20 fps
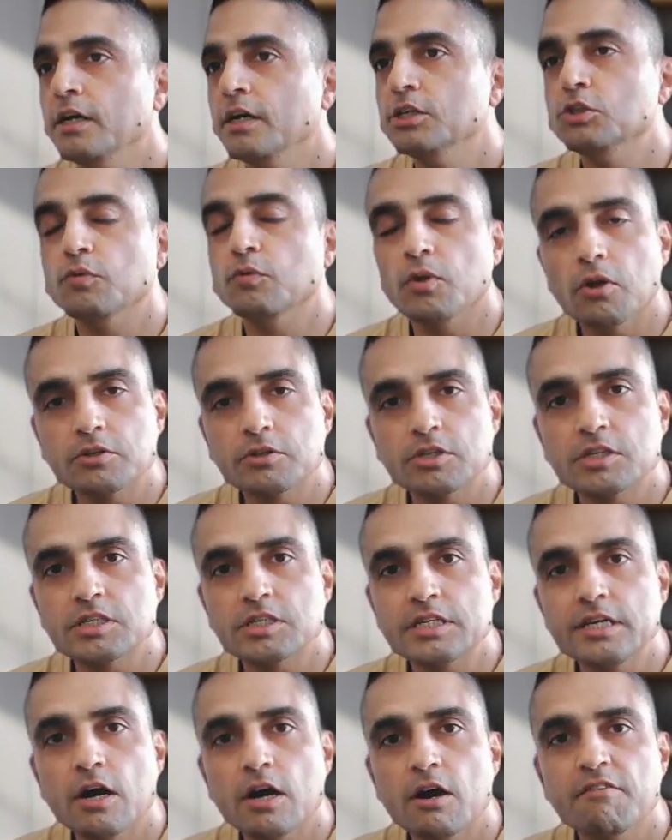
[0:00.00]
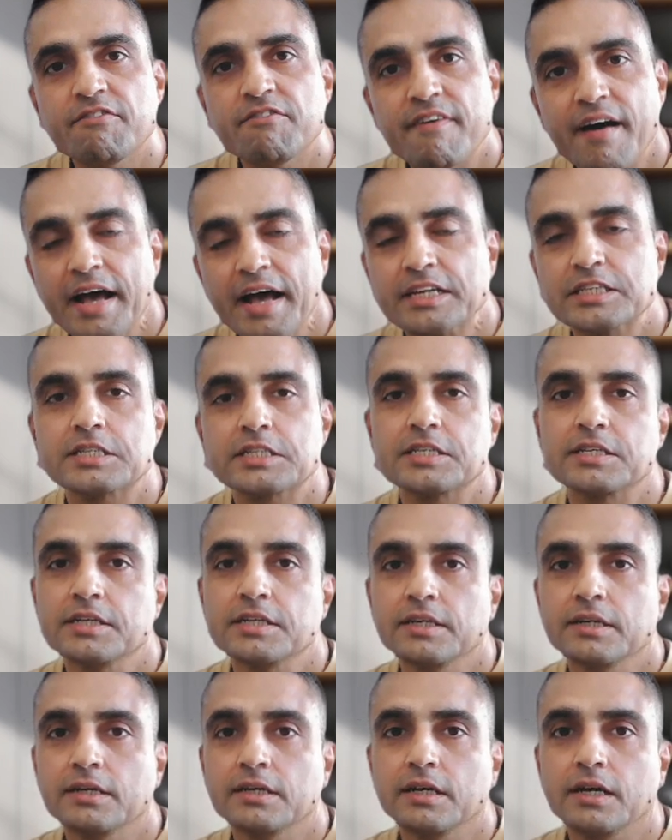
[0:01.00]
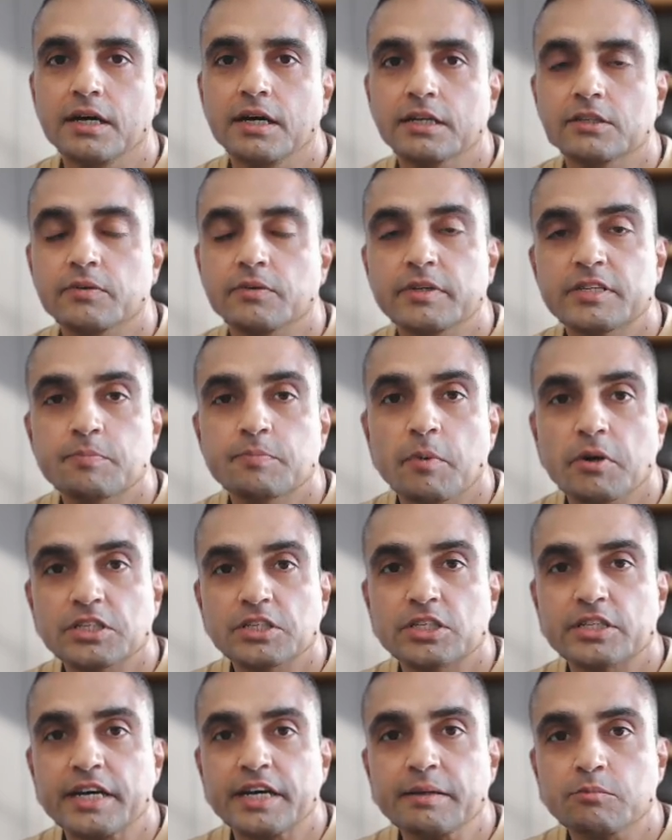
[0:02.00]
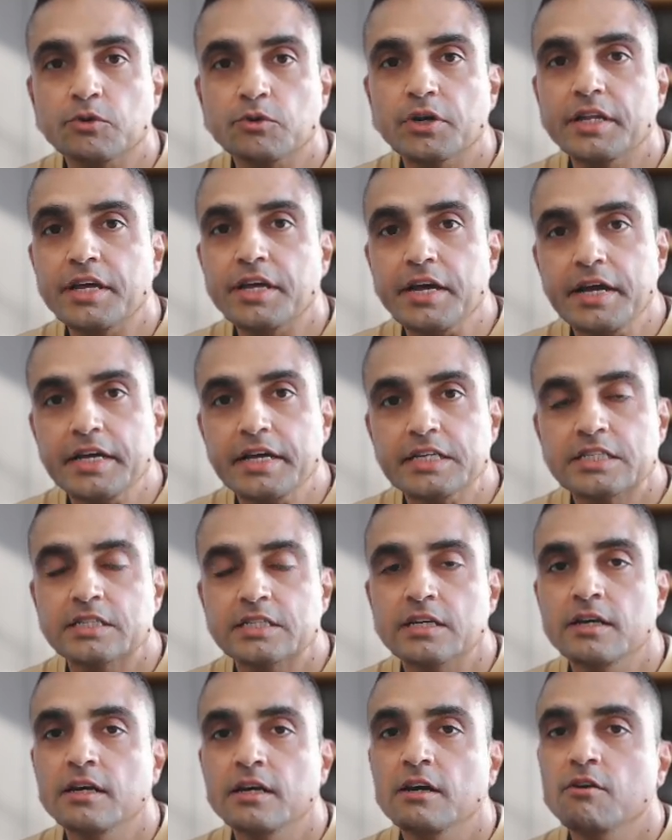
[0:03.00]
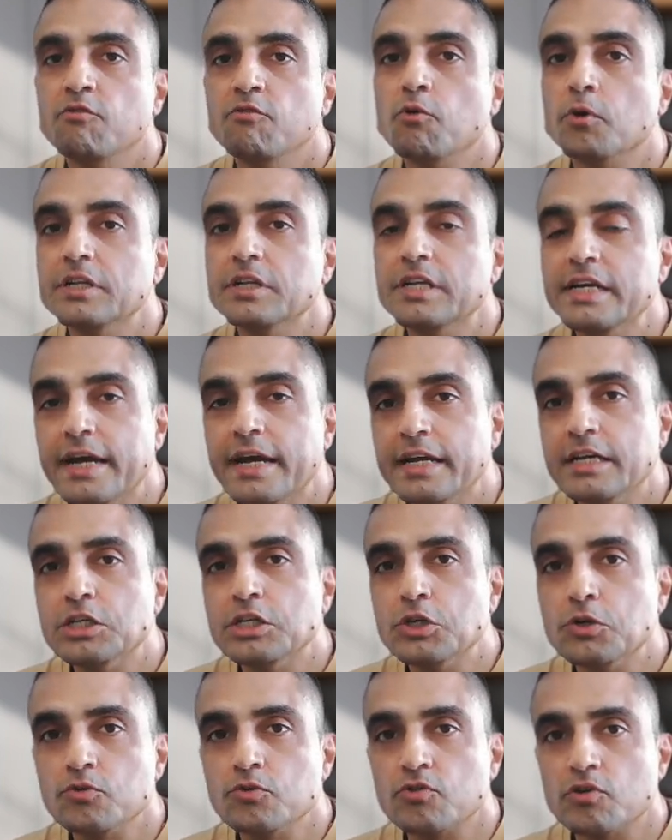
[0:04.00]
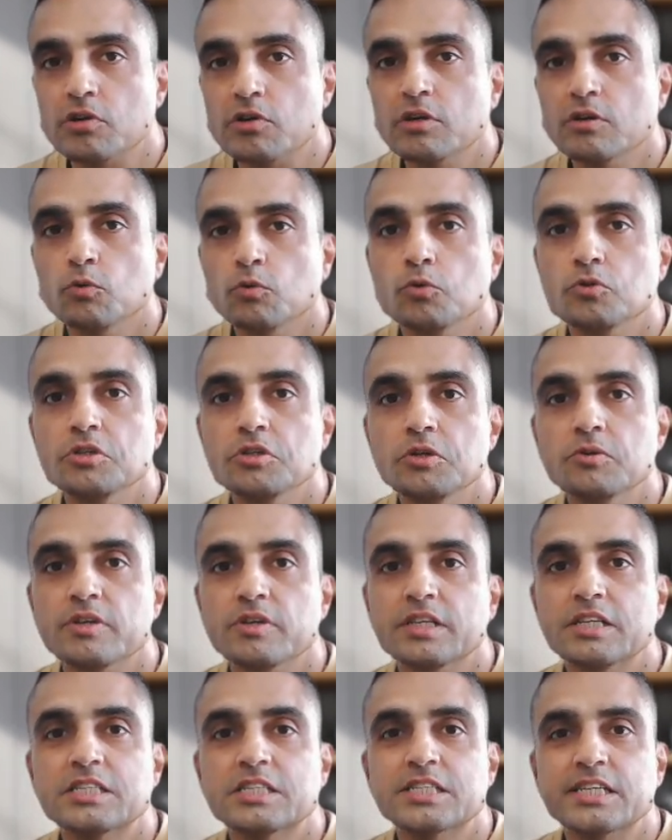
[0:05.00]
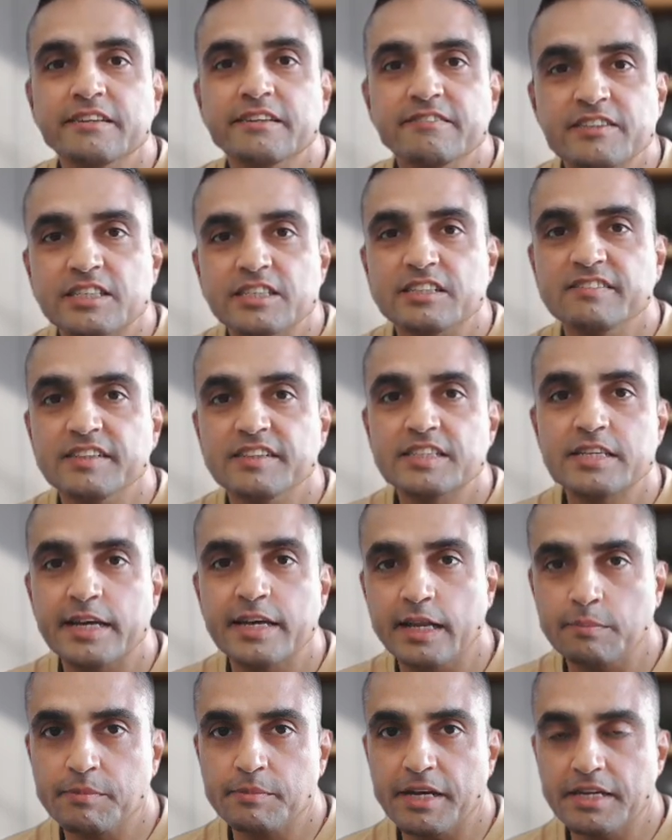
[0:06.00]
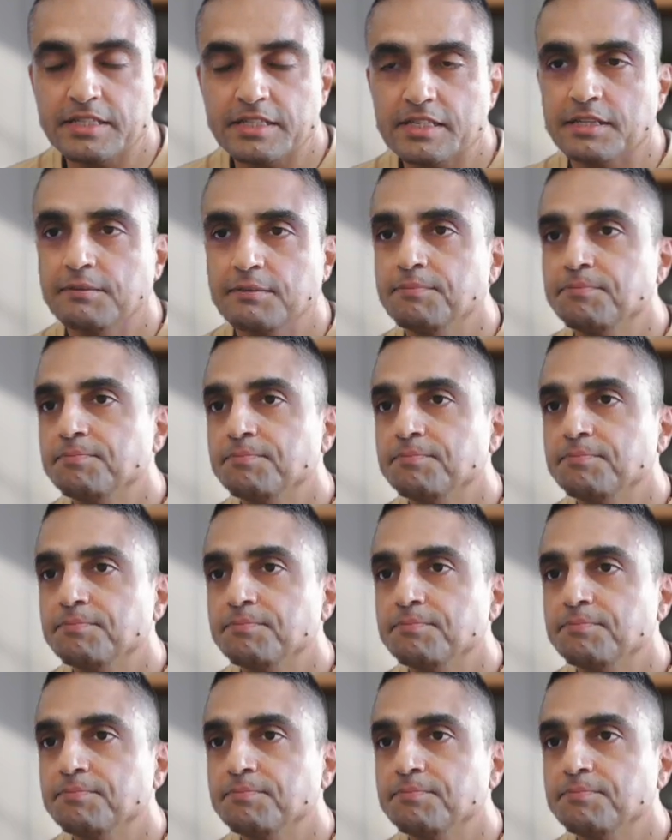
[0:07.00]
You will also see how fast the response time really is for the end user who's using the self-service help desk.